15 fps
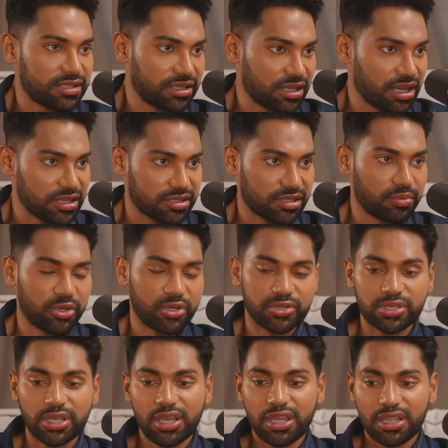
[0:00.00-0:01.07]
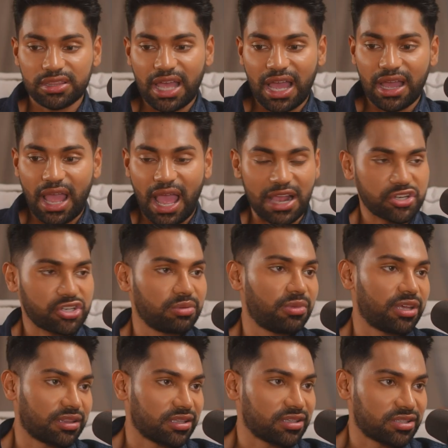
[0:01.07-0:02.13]
and customers that actually
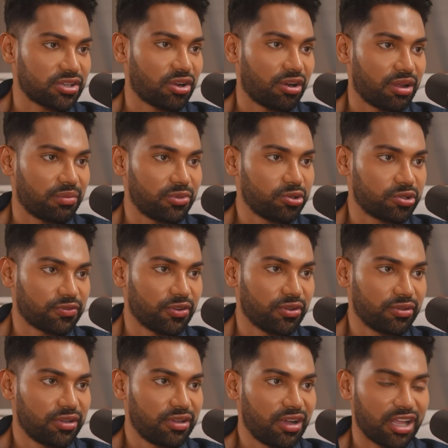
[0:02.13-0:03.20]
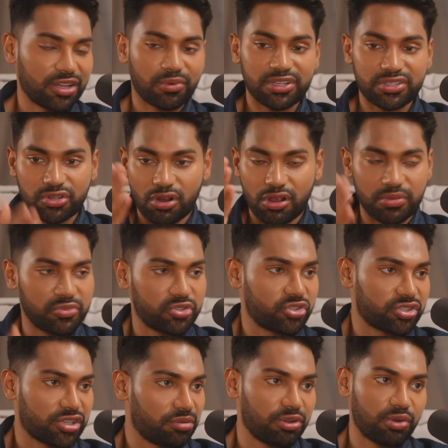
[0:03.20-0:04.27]
make the CRM useful. Otherwise, CRM is
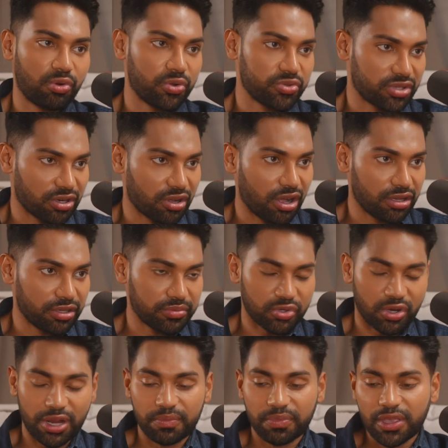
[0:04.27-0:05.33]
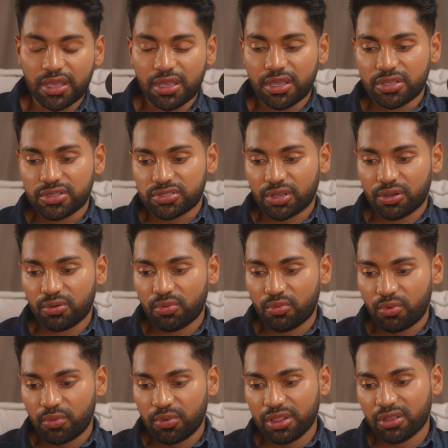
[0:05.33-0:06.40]
just going to be rows and columns, right? So
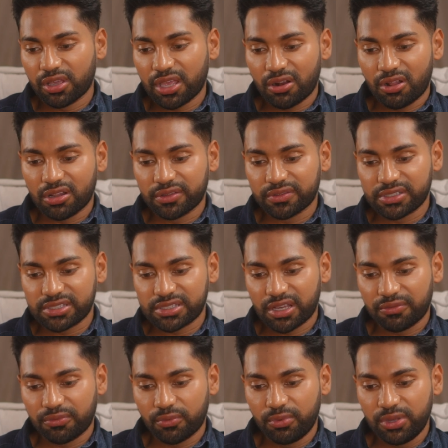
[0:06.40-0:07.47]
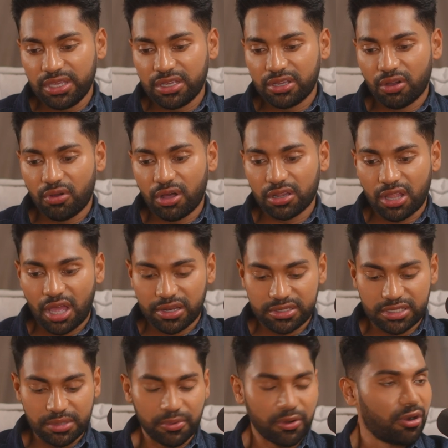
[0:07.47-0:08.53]
when we look at all of this stuff, we go a lot
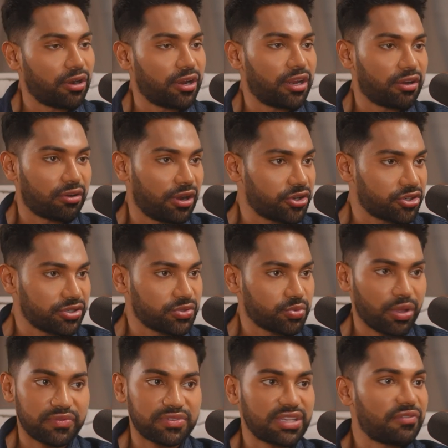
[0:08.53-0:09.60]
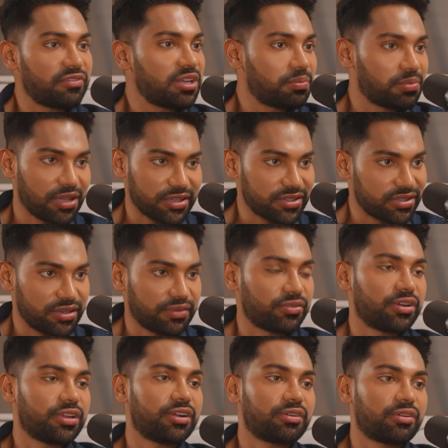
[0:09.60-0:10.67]
deeper on integrations. We have 70 plus
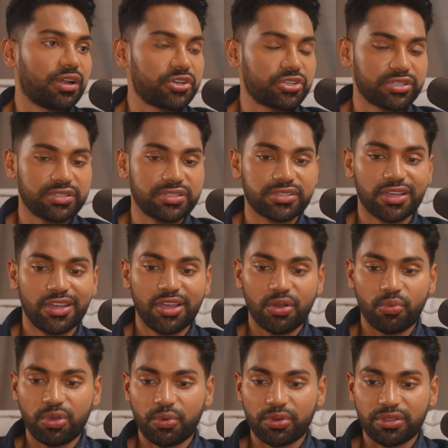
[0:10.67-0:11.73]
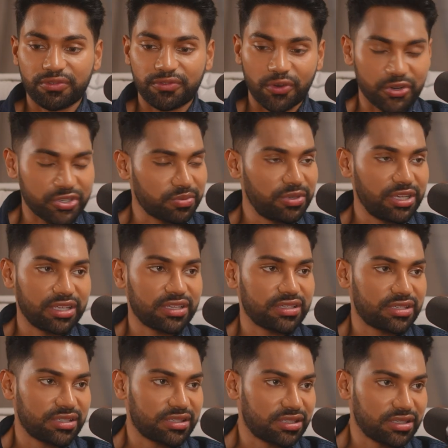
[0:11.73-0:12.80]
different integrations. We were the first meeting
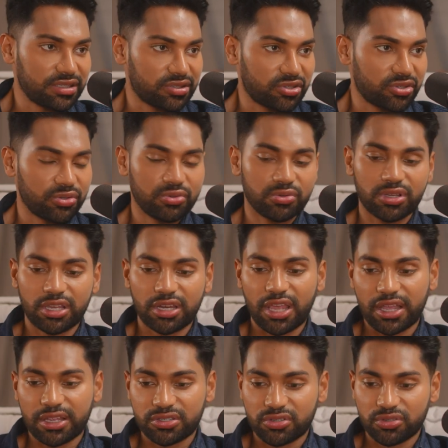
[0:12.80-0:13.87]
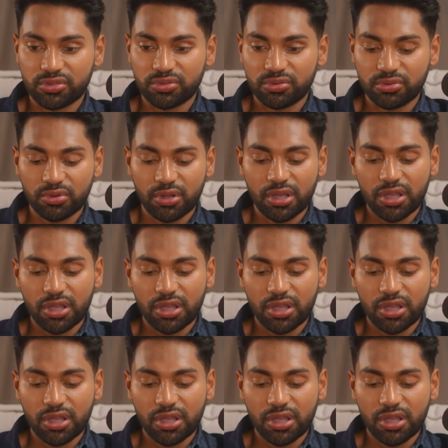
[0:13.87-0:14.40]
assistant to connect to